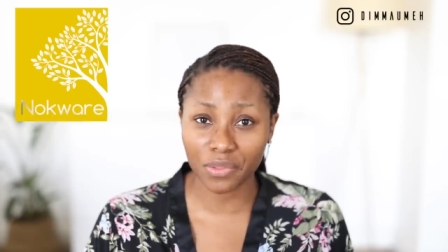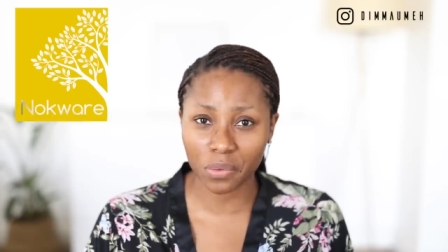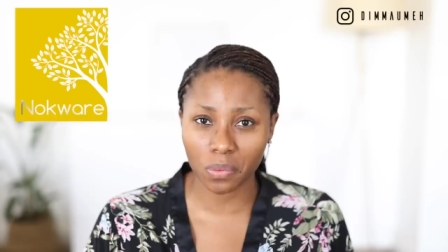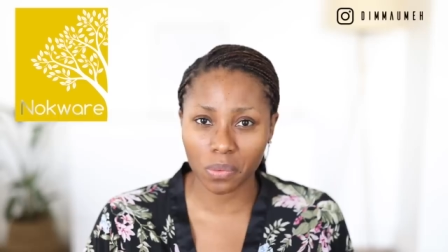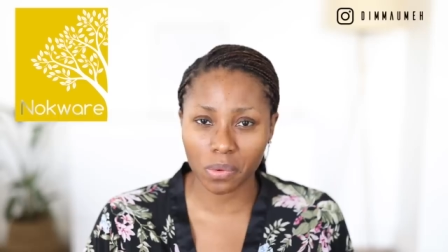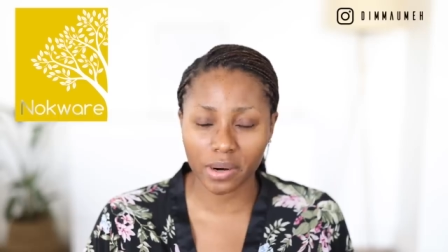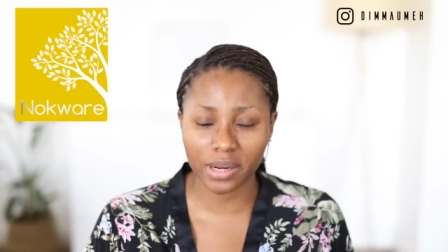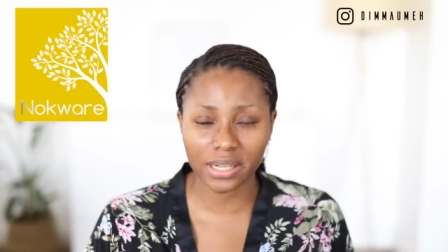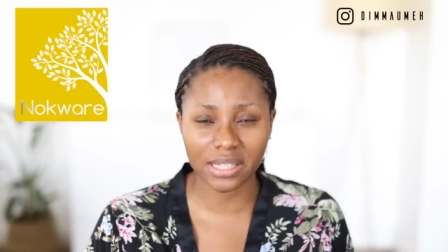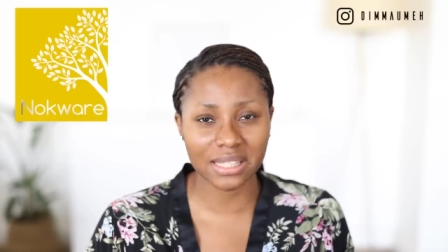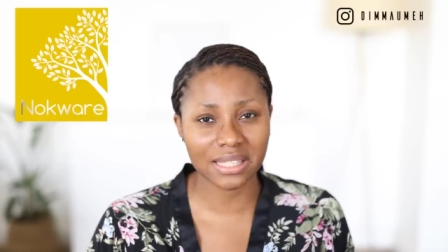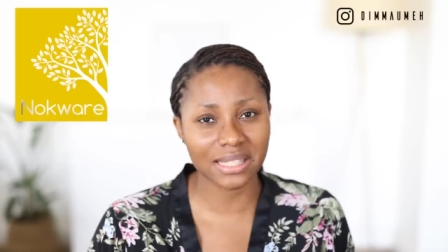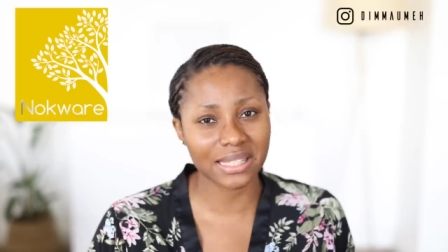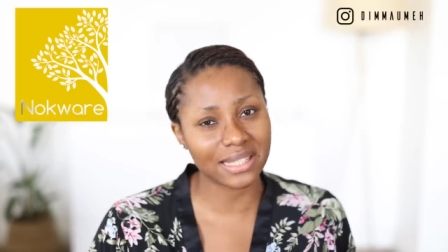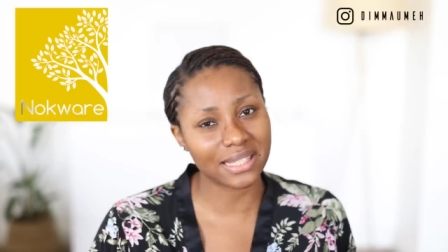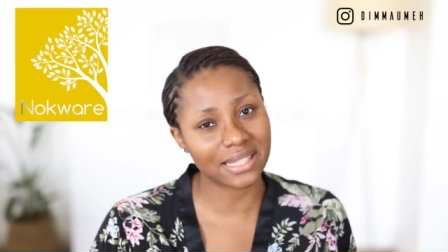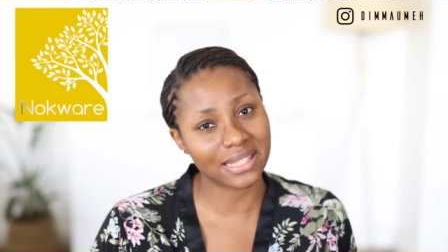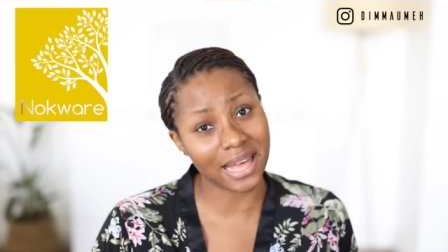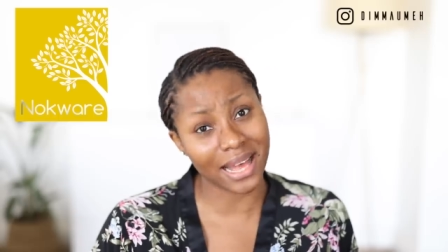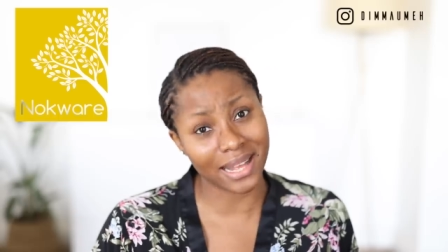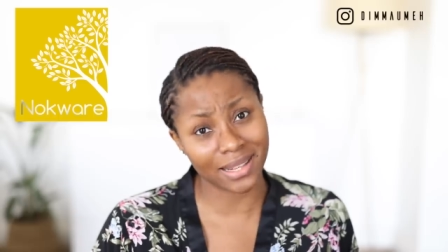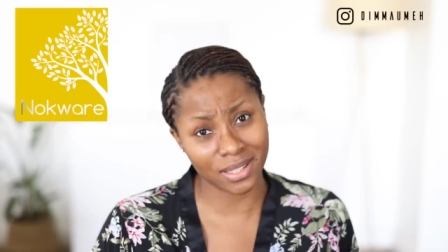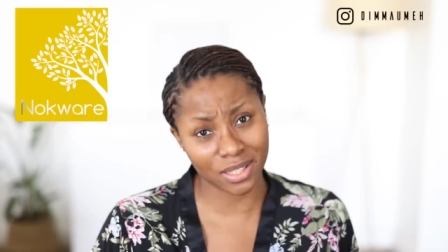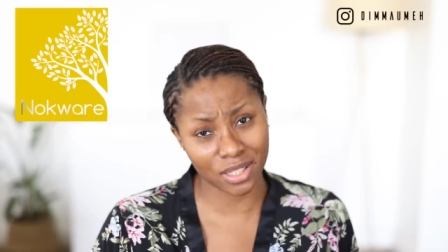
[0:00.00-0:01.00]
the word
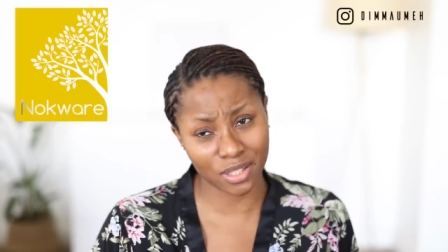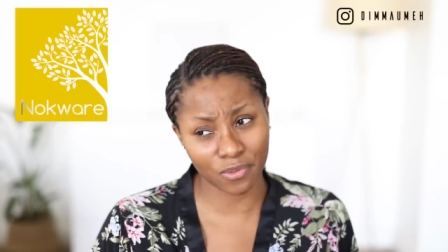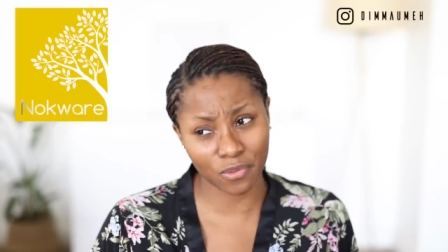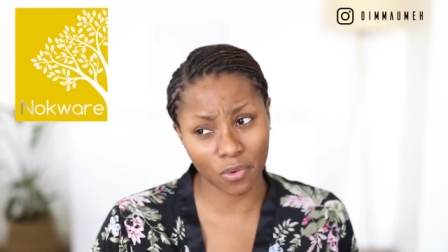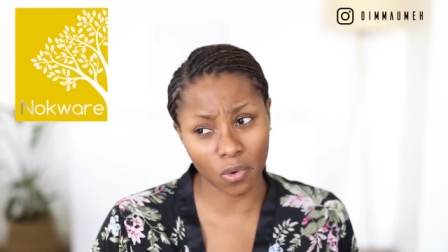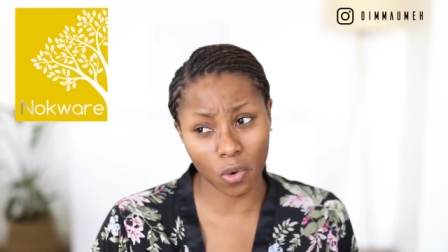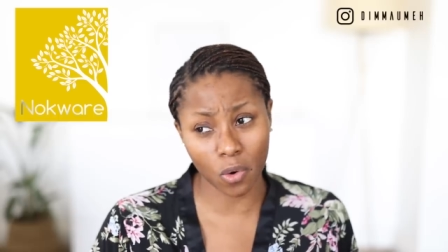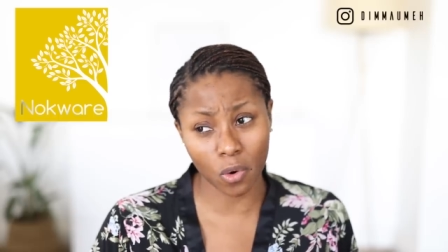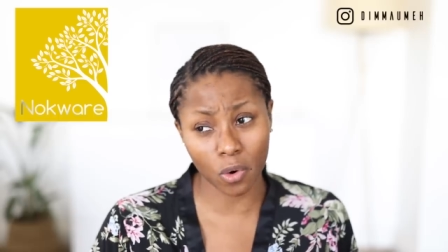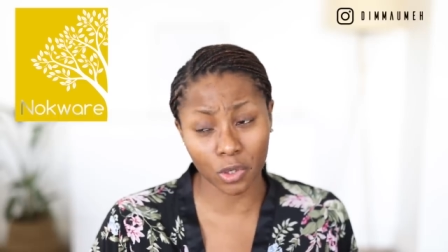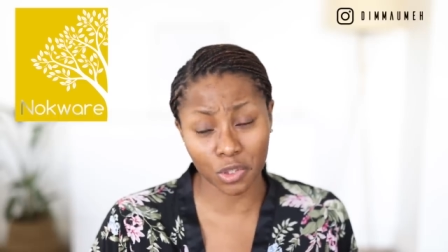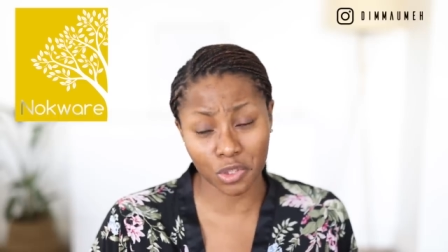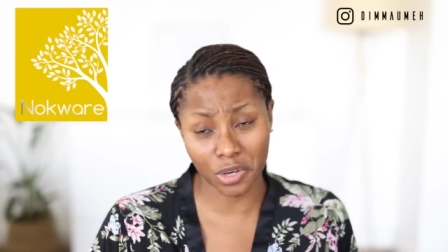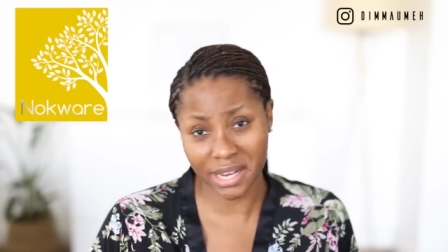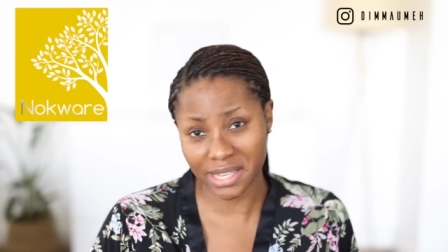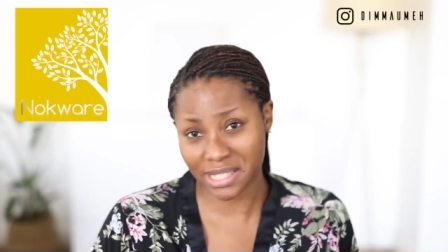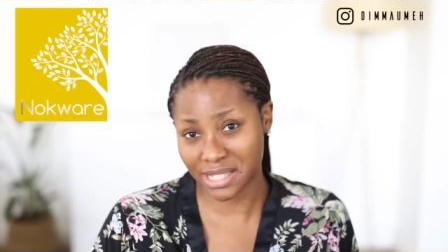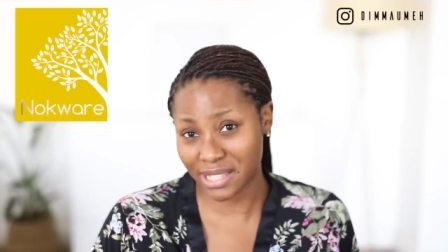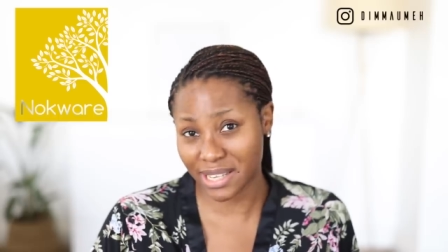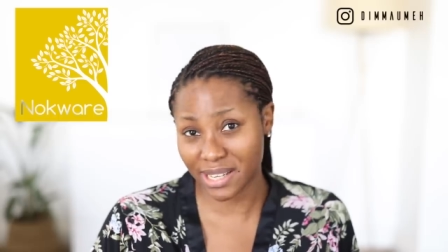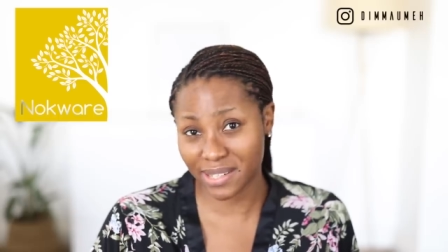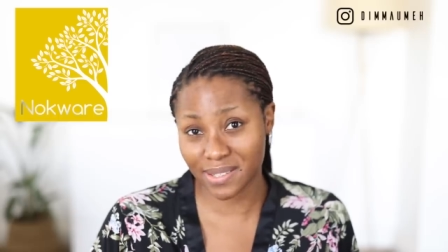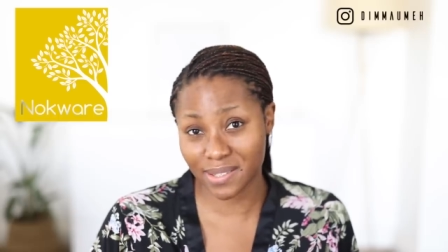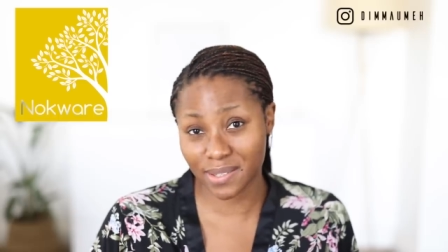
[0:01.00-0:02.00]
stands for or
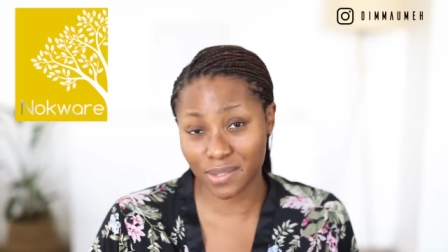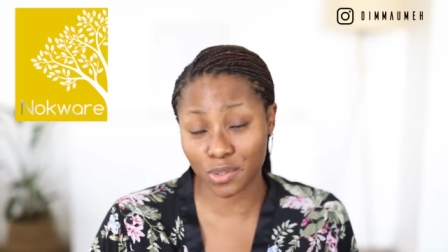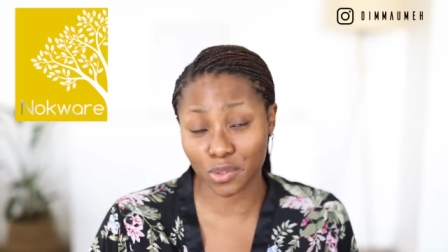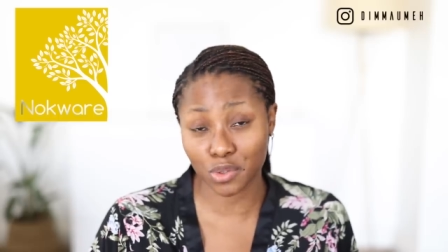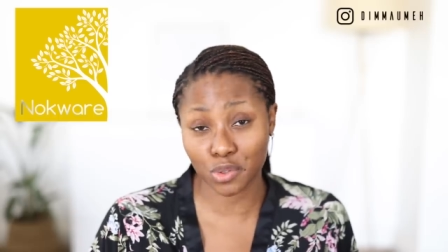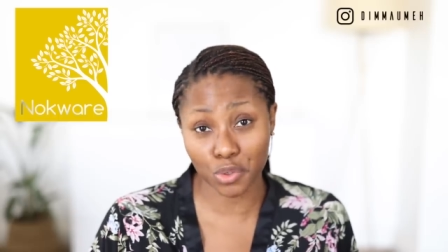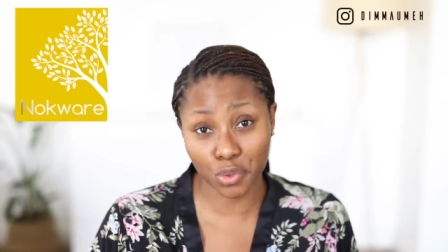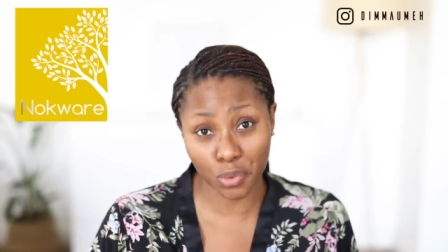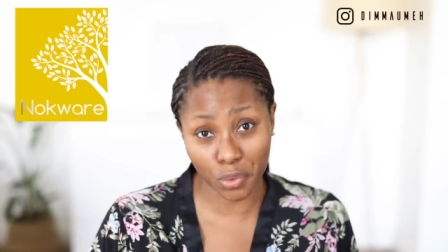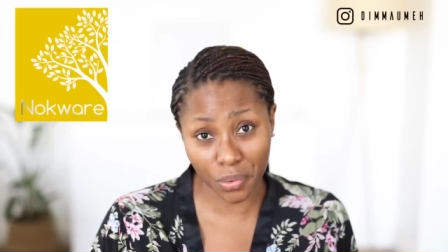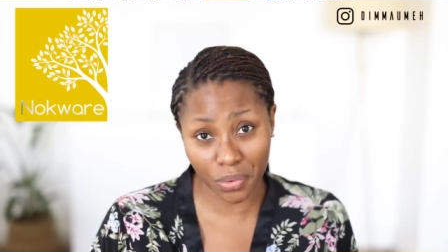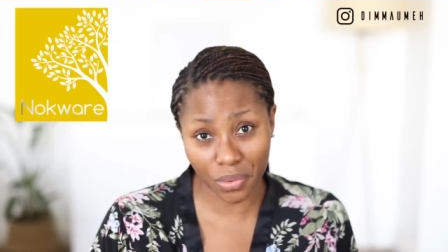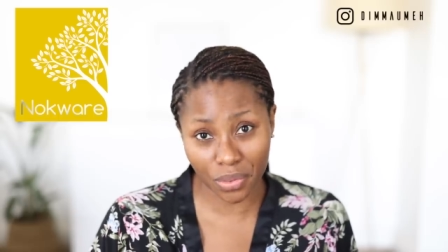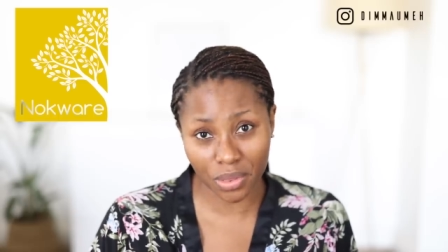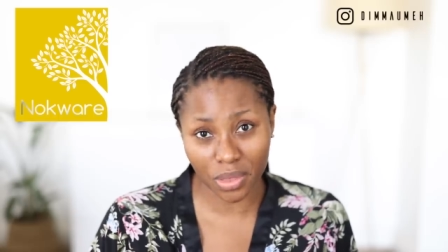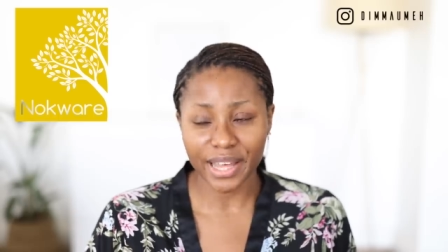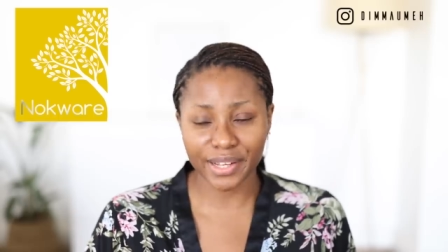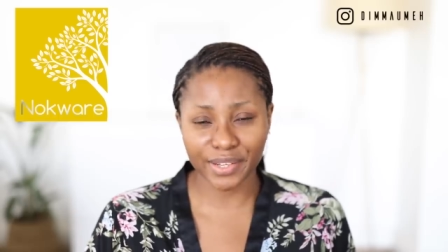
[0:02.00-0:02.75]
translates to truth.